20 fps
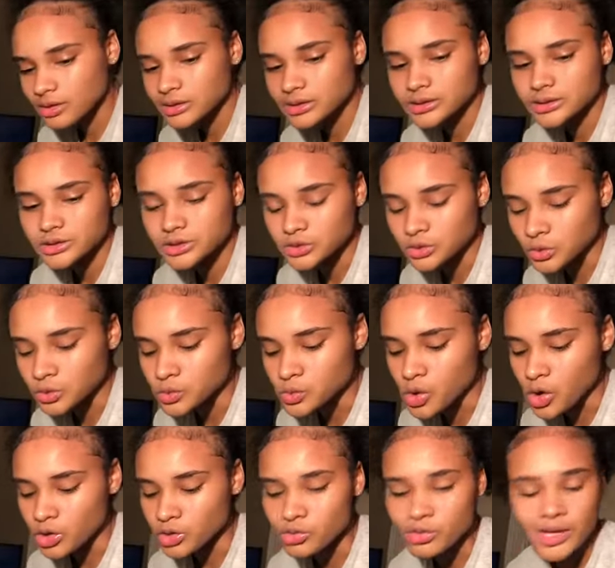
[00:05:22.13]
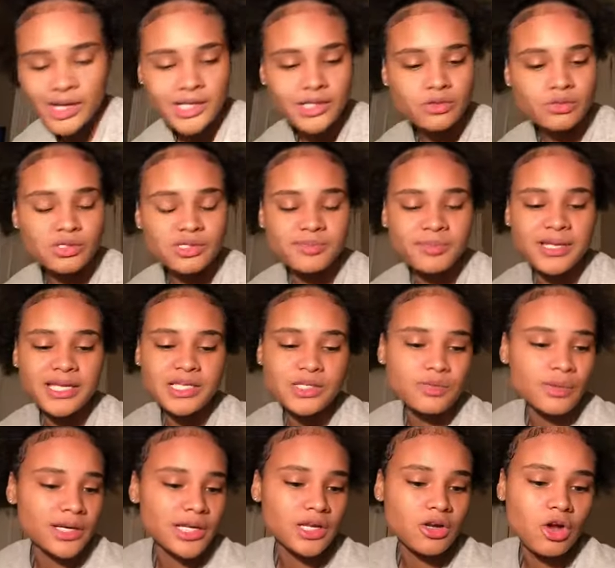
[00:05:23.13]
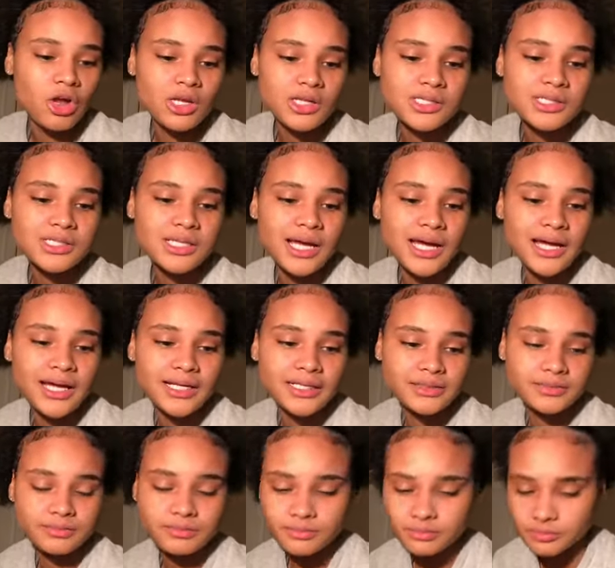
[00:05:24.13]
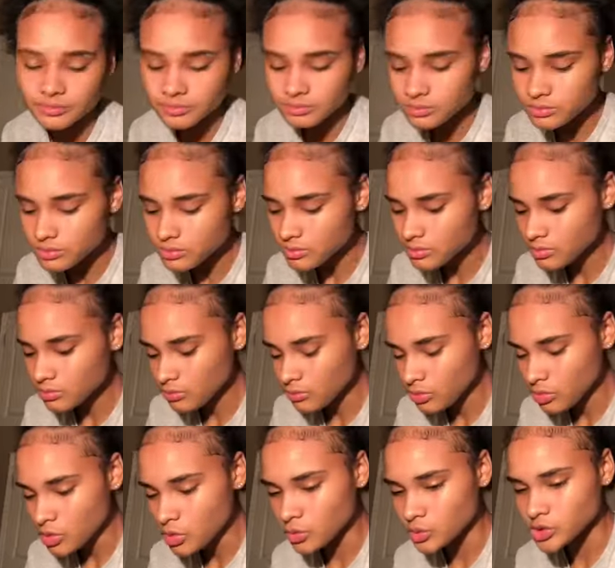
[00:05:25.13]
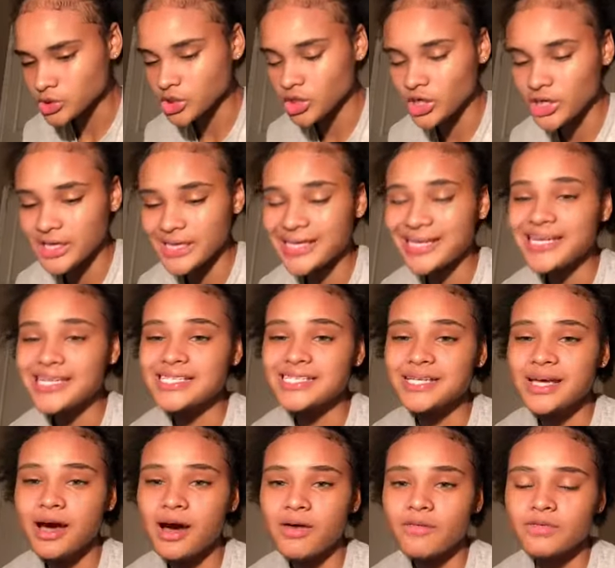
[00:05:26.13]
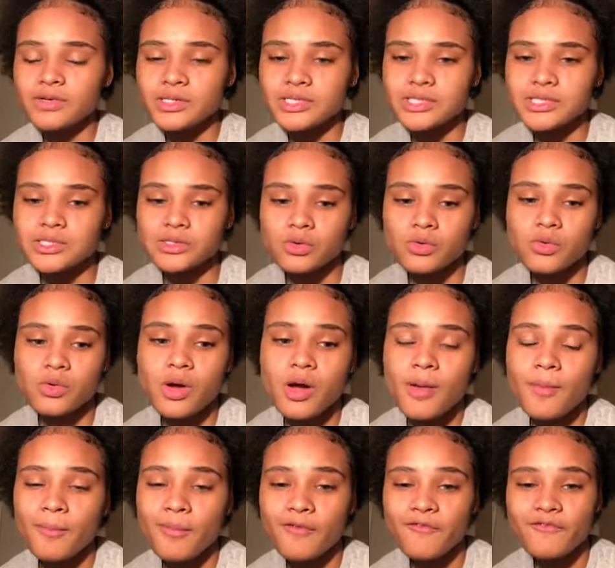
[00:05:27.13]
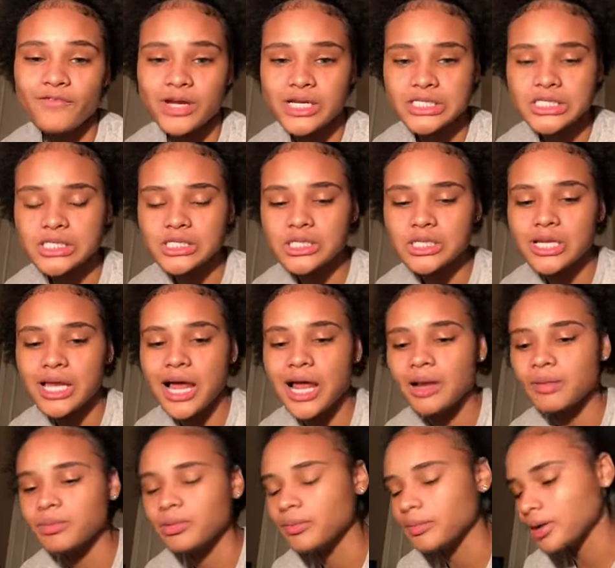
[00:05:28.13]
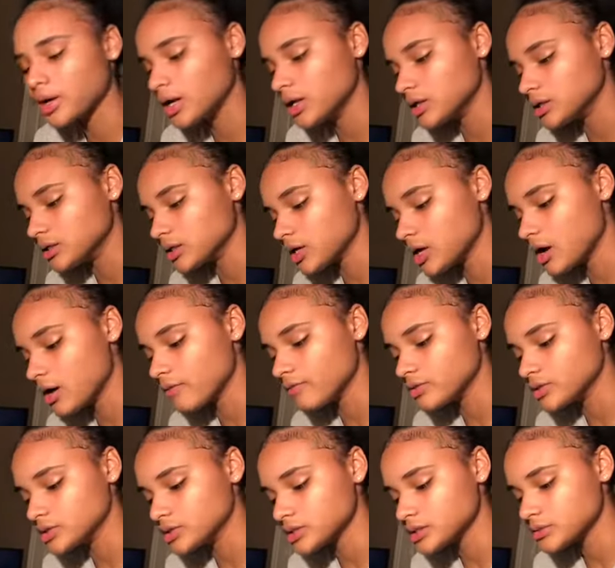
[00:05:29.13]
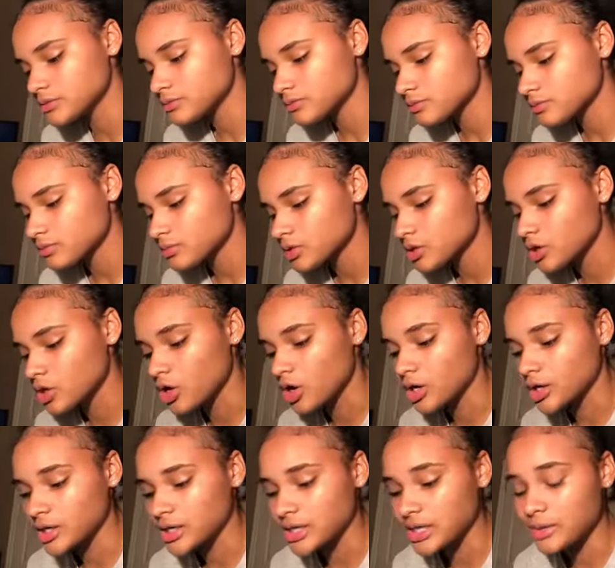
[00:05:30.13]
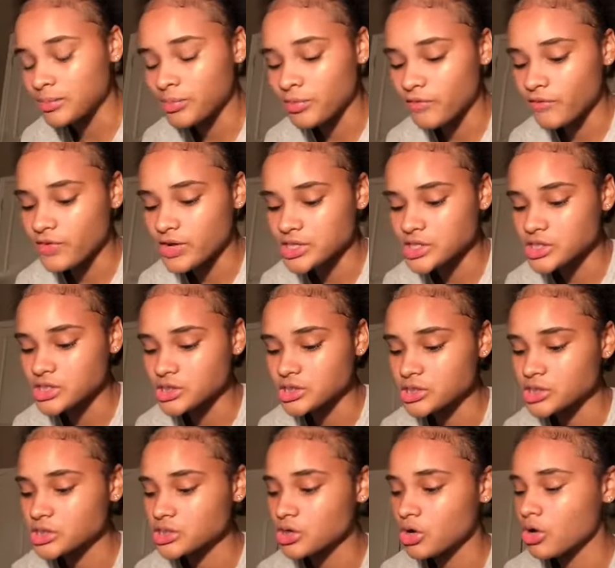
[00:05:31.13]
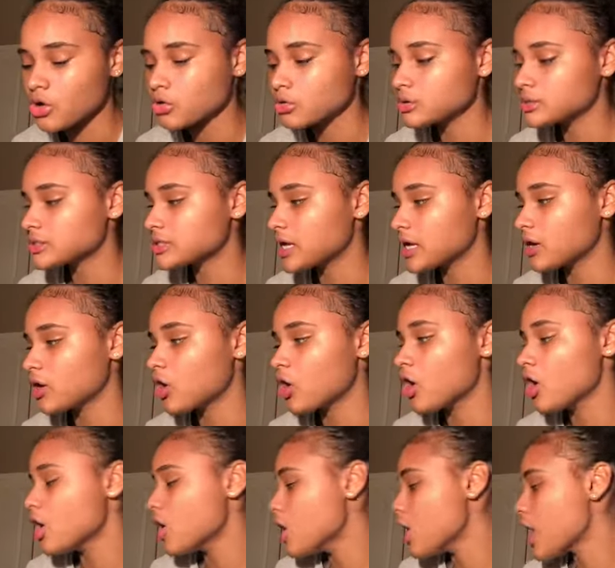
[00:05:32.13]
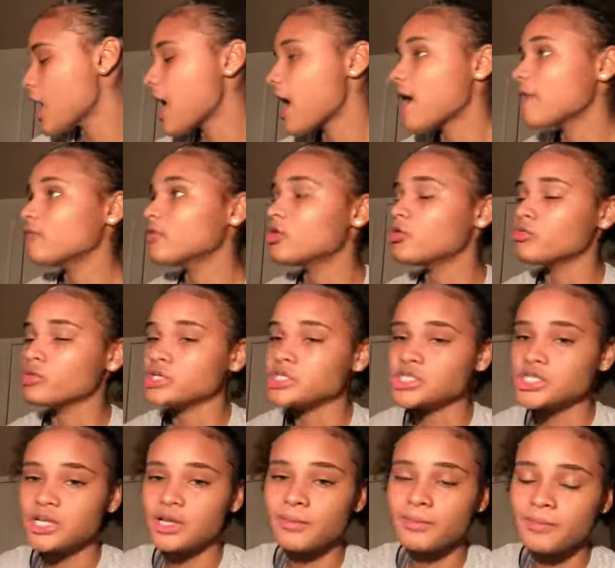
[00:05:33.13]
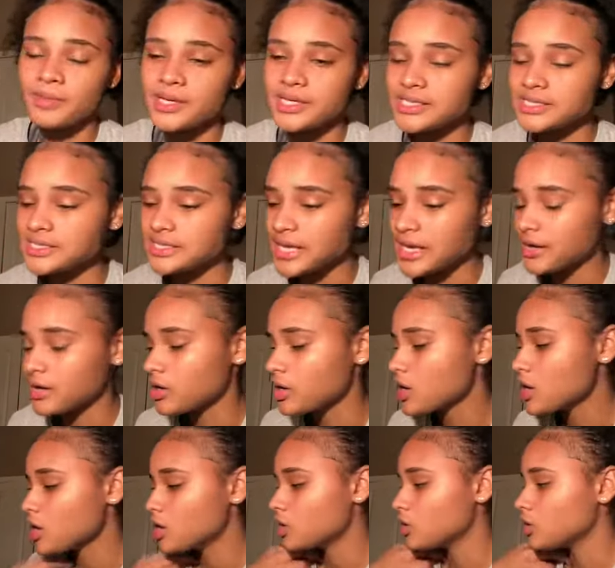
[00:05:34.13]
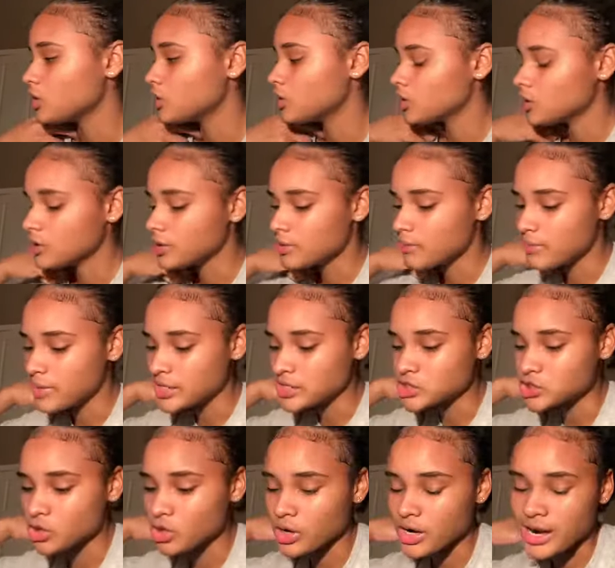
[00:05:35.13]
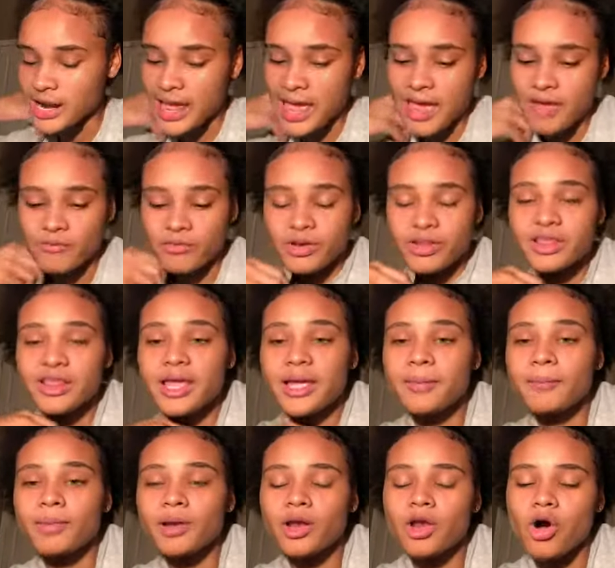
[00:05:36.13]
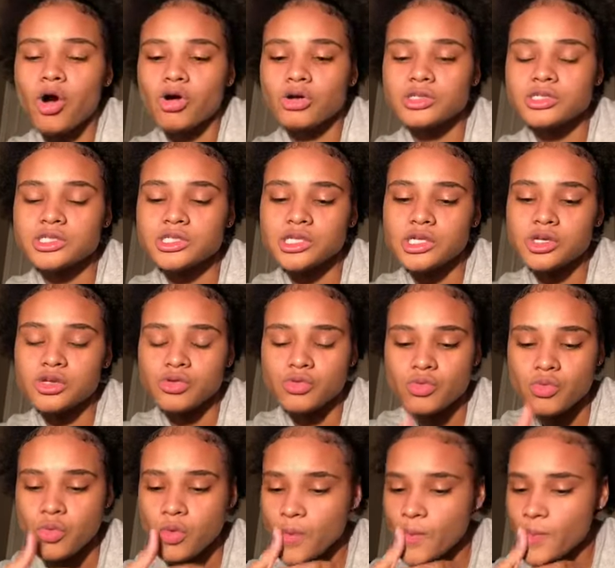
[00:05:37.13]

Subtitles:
So all you gotta do is pay $20, and what you're gonna need is covers. So professional album covers. You're gonna need professional songs that have original beats, and make sure that everything belongs to you.